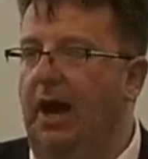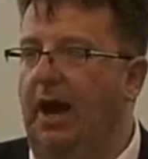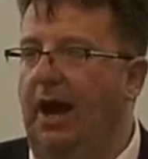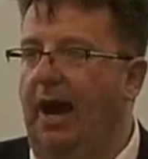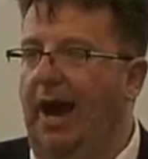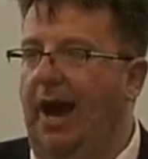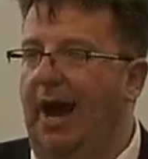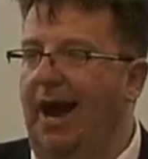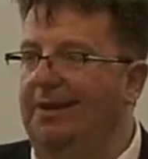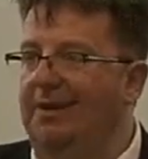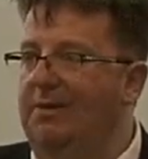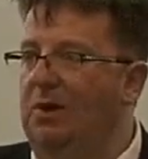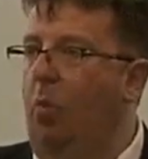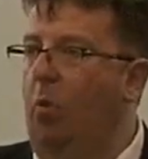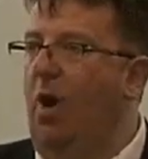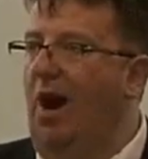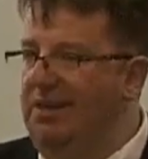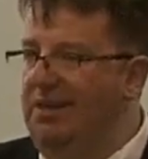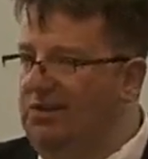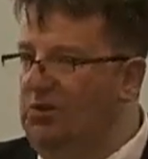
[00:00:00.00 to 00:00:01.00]
And the
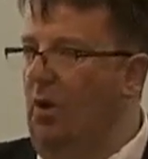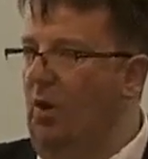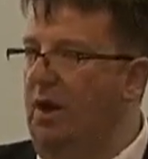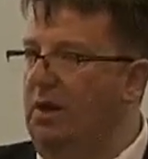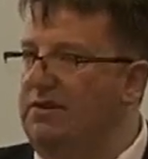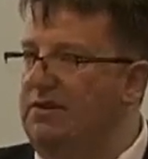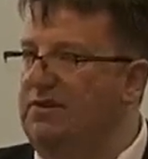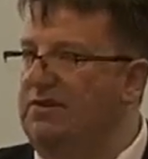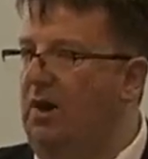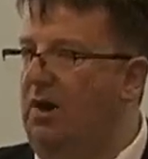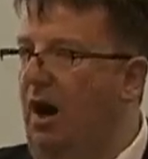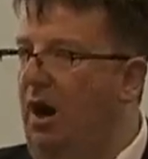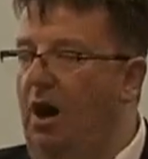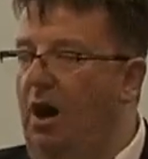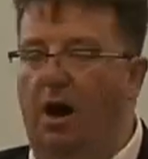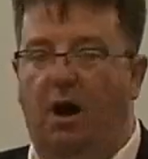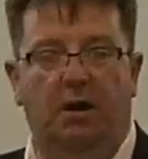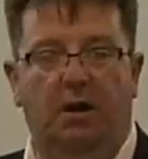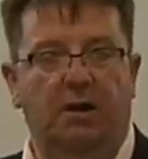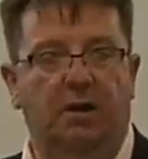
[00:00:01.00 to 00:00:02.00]
wise ones
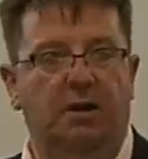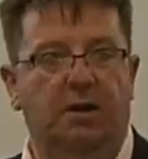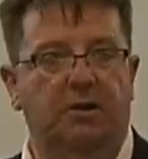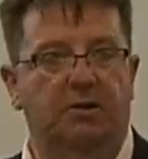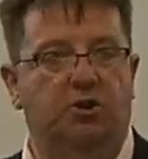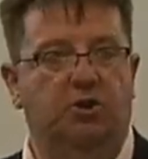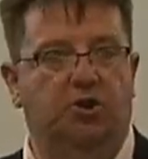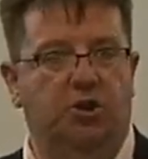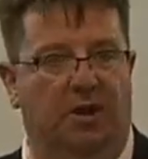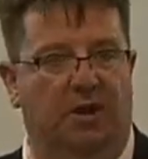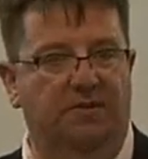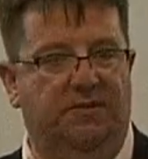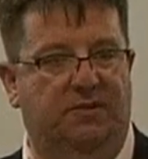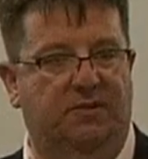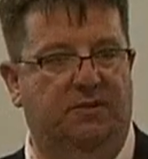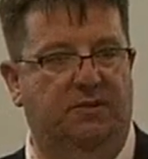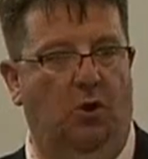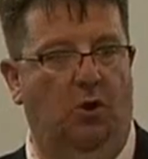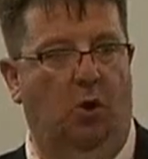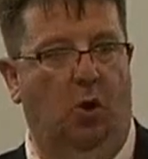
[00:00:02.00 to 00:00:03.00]
are just
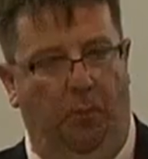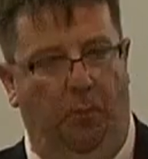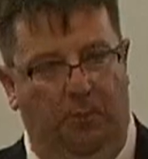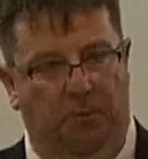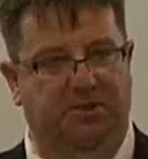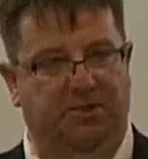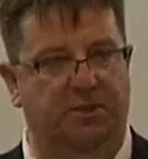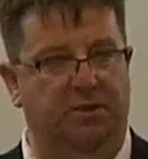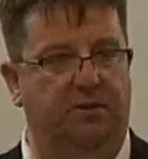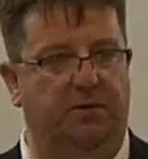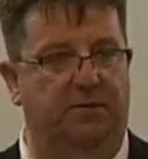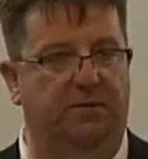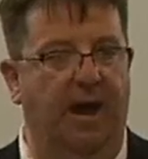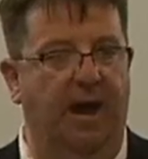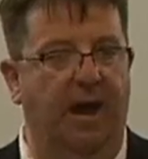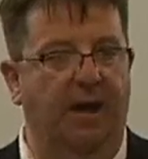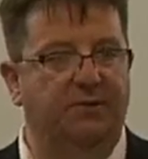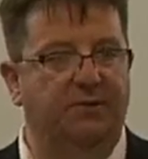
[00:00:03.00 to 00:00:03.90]
opposite of that.